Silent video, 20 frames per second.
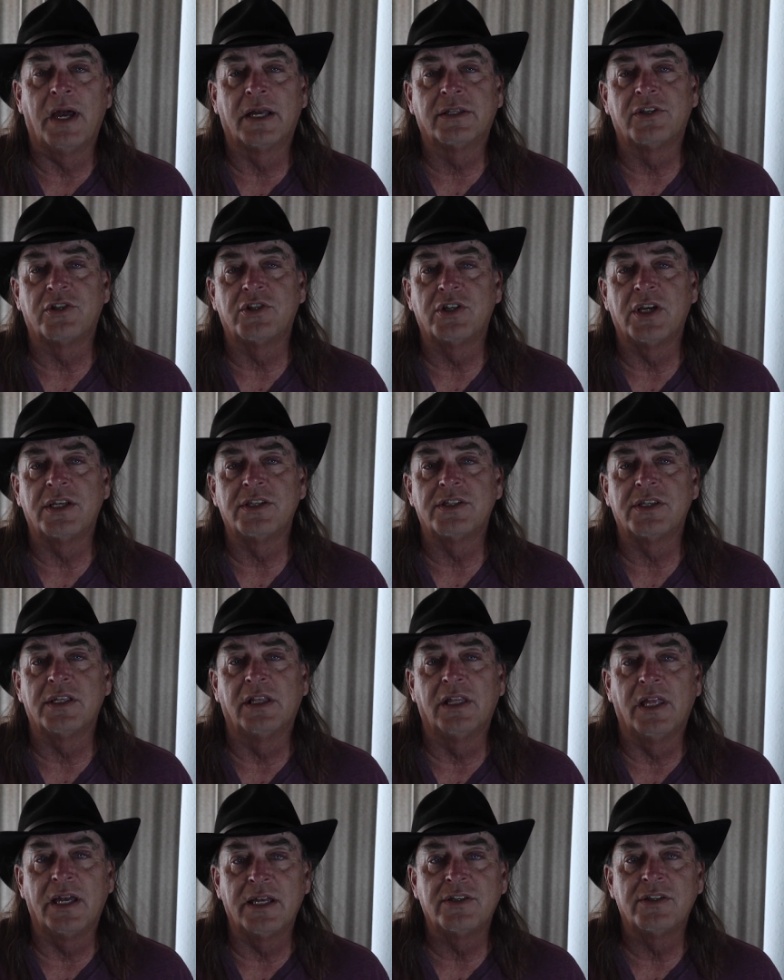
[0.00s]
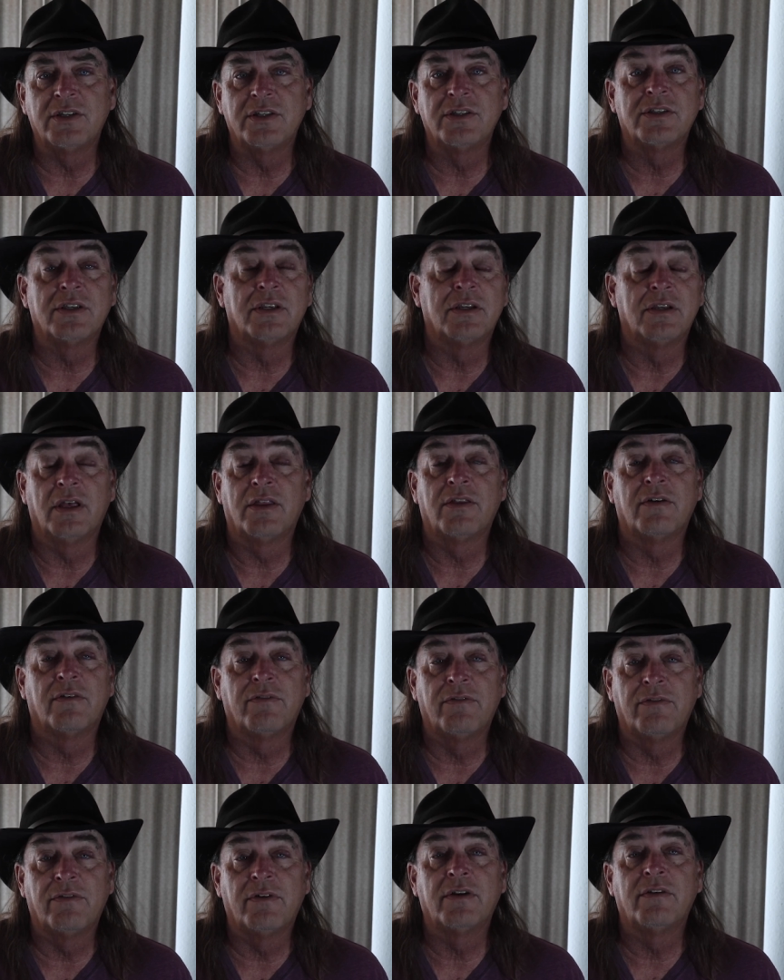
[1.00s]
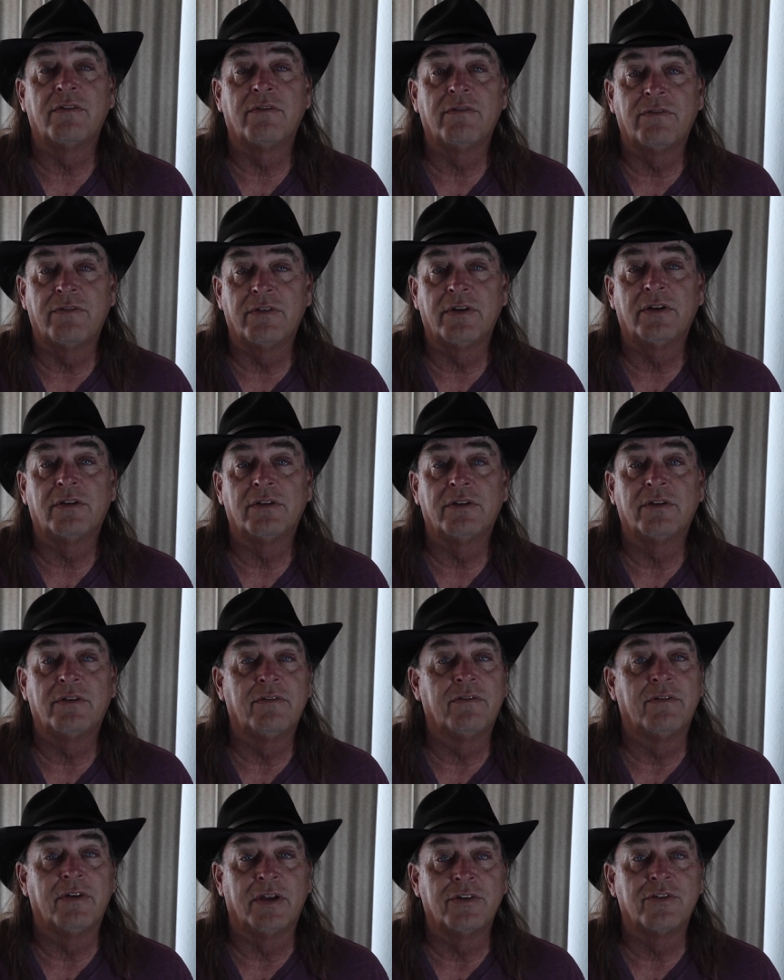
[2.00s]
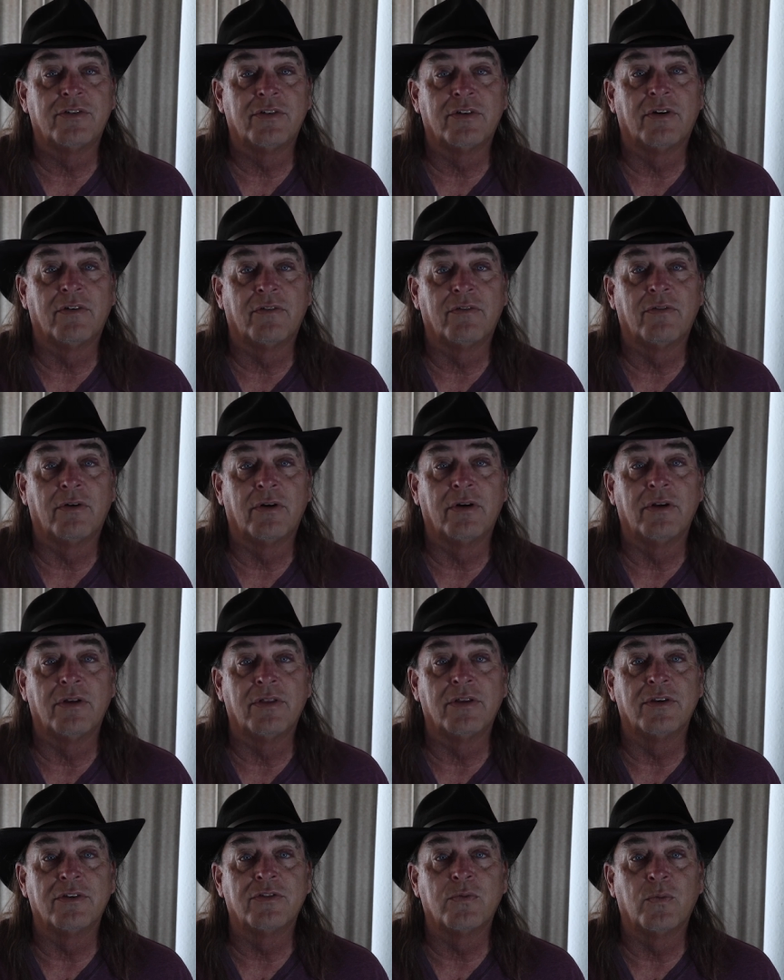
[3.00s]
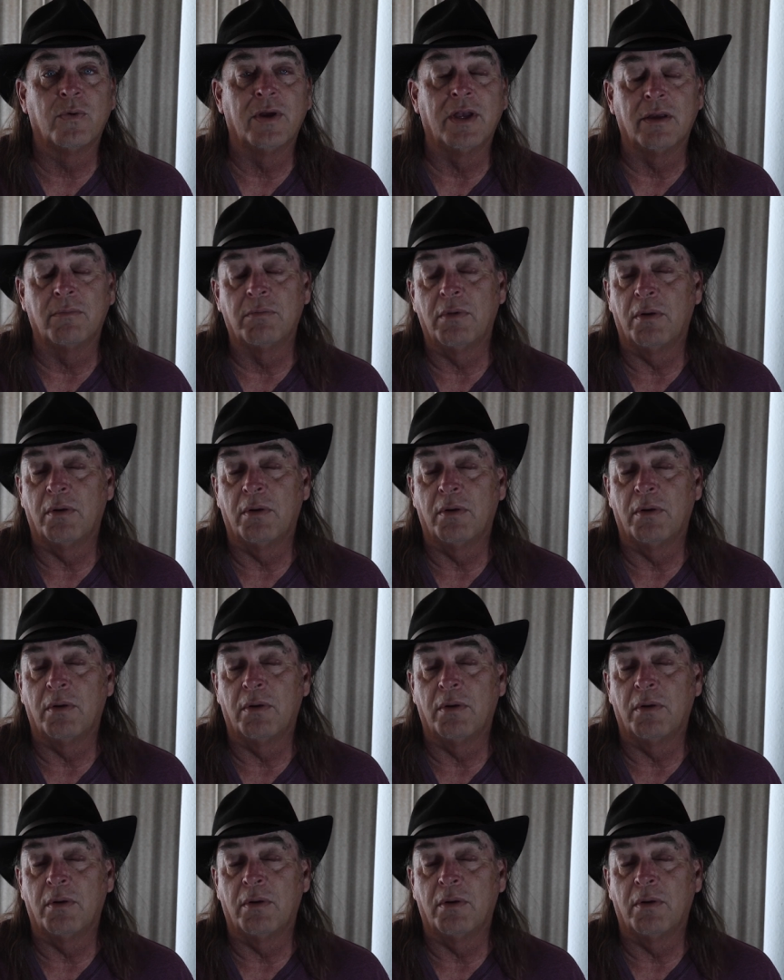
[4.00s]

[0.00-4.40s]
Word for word: back to Chasing Legends, another fun-filled adventure for you this week.